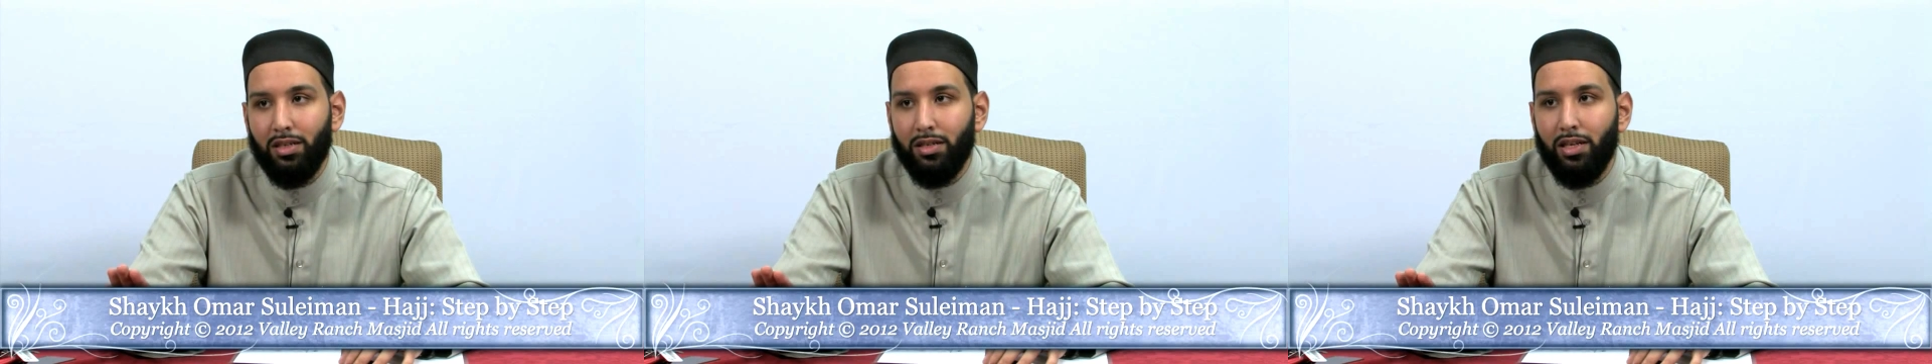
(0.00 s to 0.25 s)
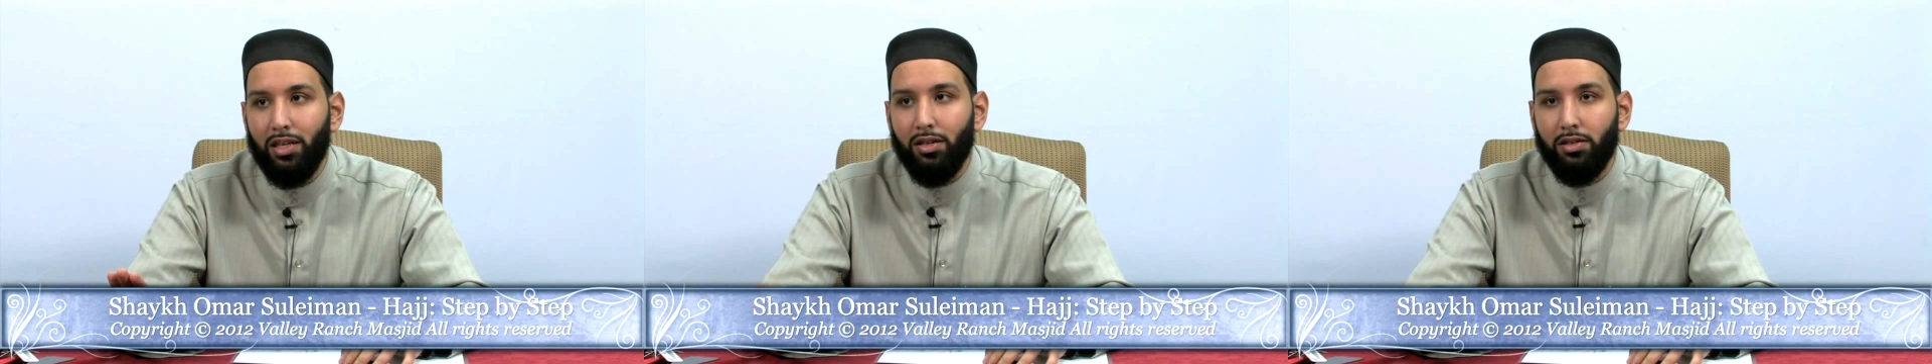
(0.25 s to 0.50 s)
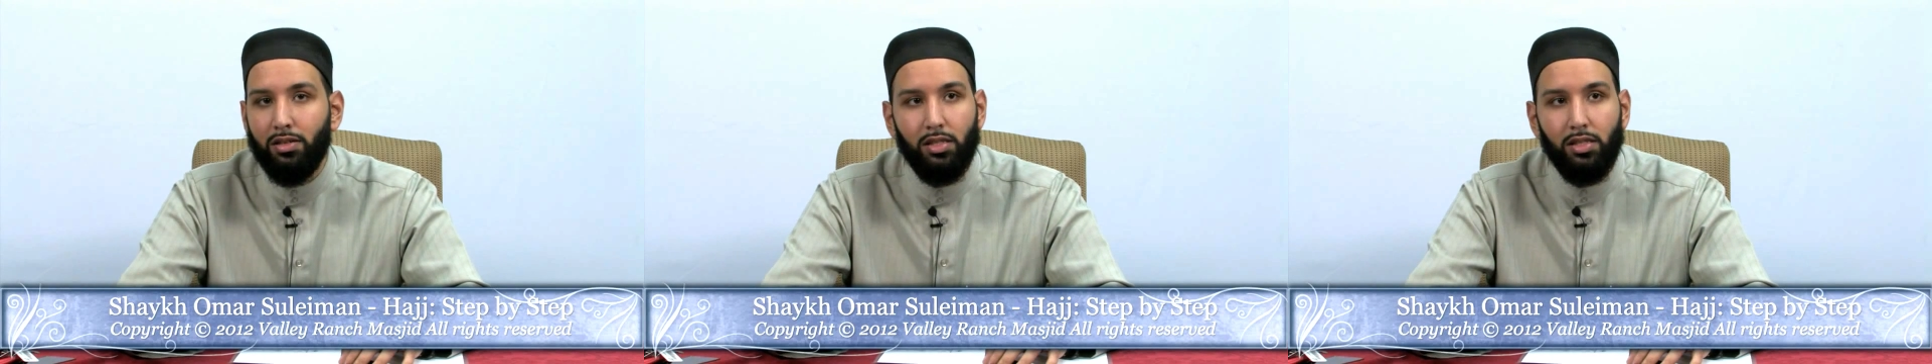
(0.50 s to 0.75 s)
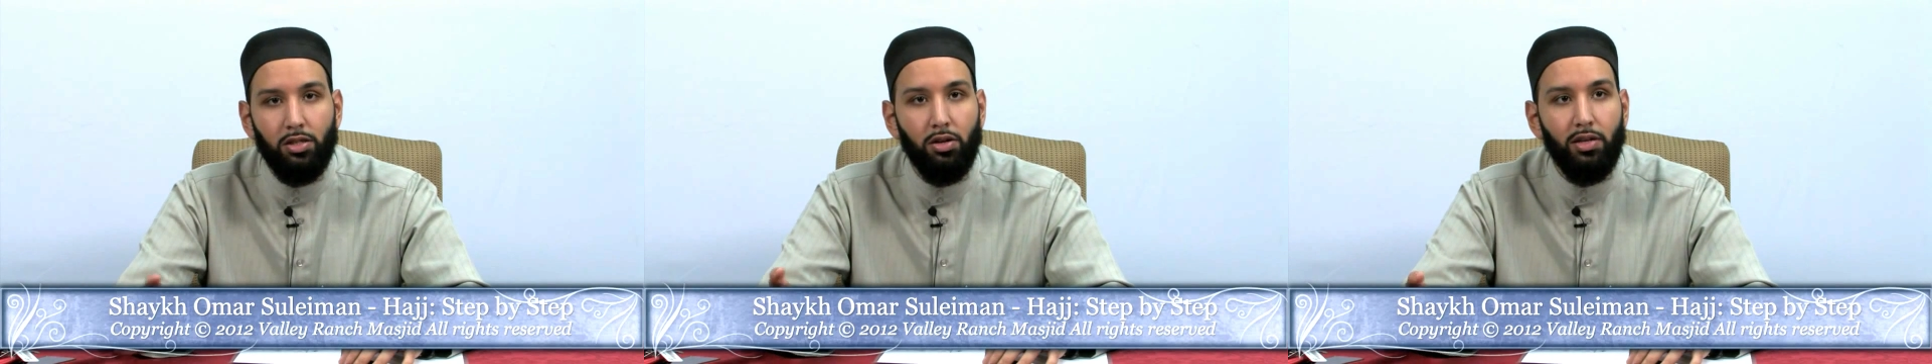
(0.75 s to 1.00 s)
You know, just
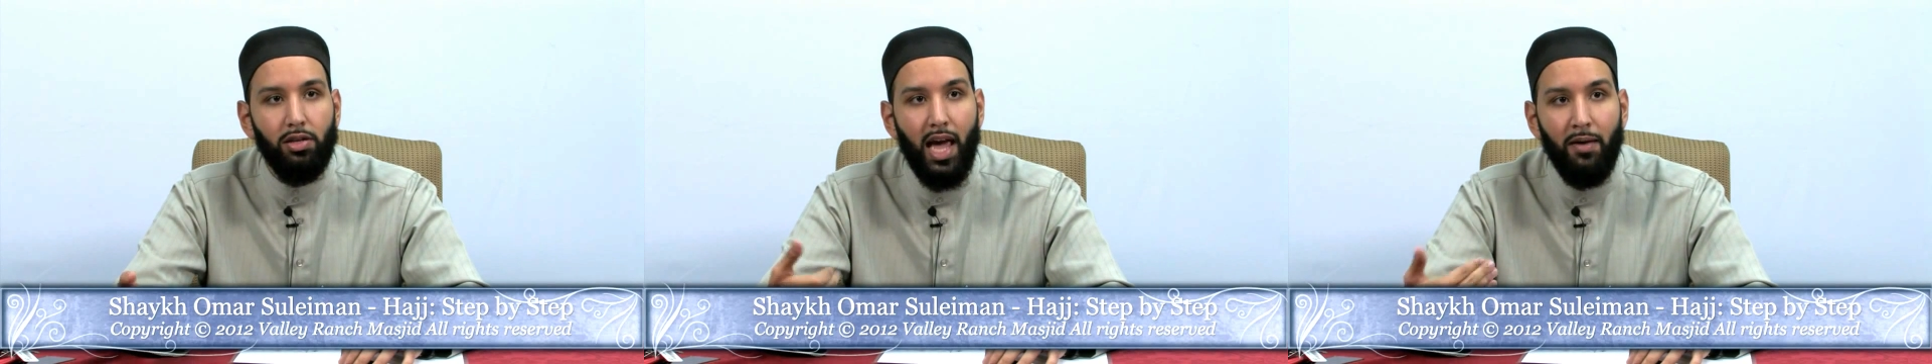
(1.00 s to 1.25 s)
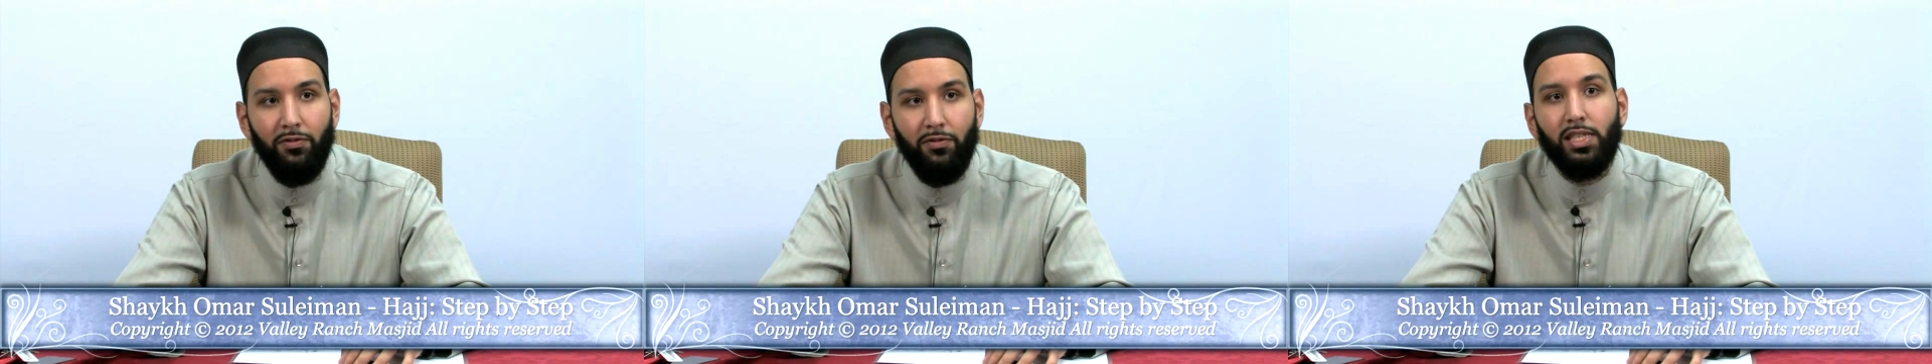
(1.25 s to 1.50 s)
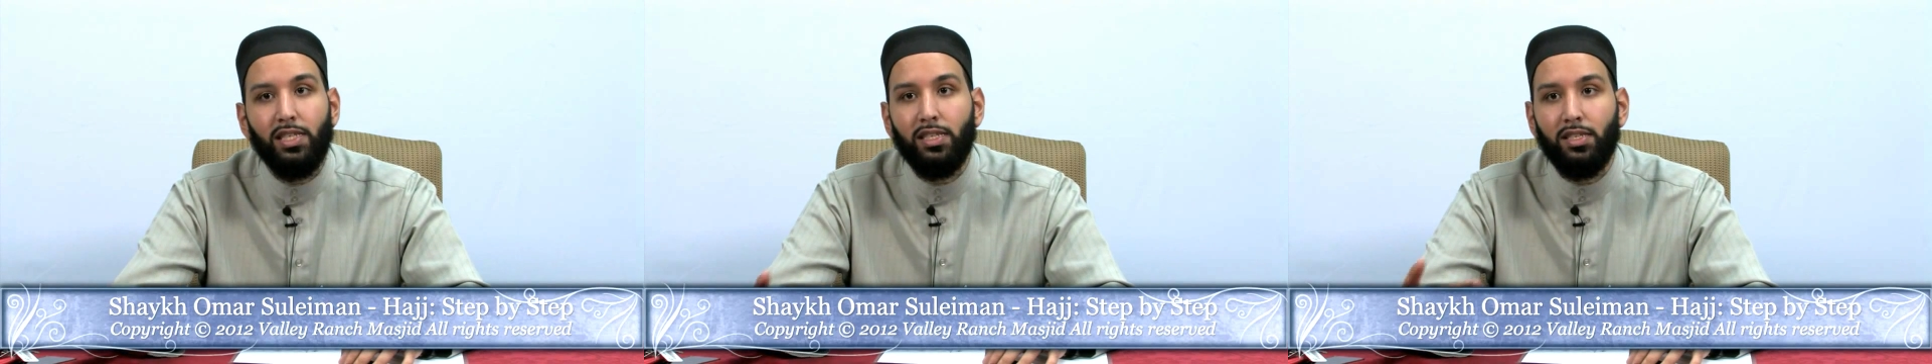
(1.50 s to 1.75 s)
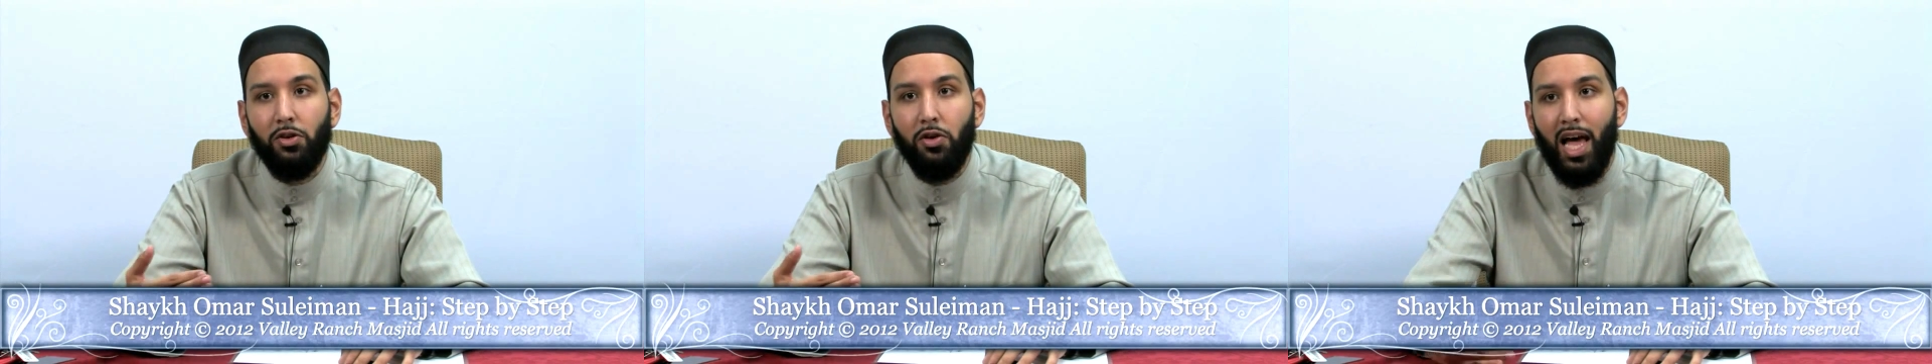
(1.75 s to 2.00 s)
to show you the emphasis.
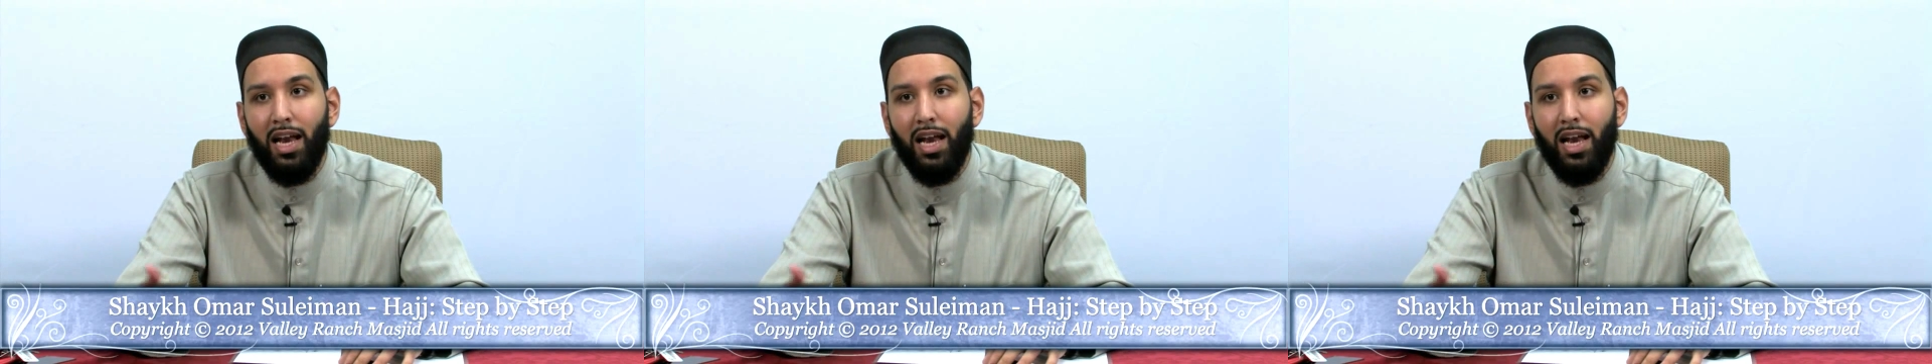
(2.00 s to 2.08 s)
So on